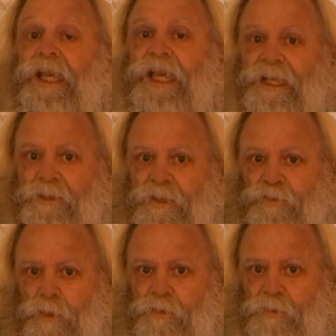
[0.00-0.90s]
In
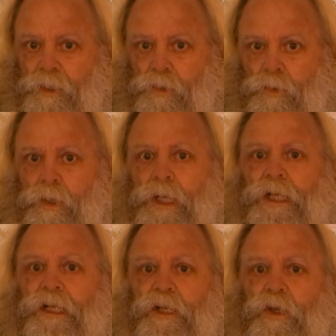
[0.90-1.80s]
this review,
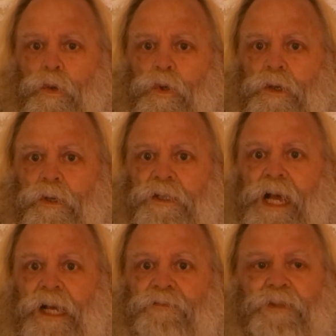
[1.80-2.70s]
we will
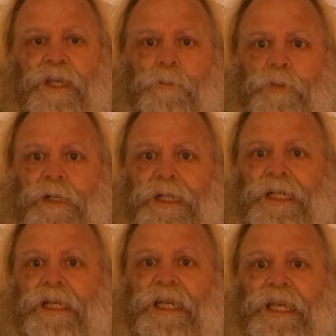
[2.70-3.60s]
dive deep
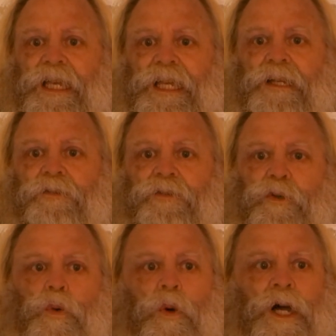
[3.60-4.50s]
into
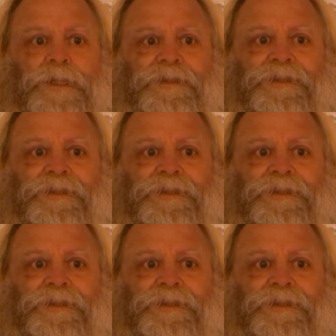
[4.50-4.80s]
what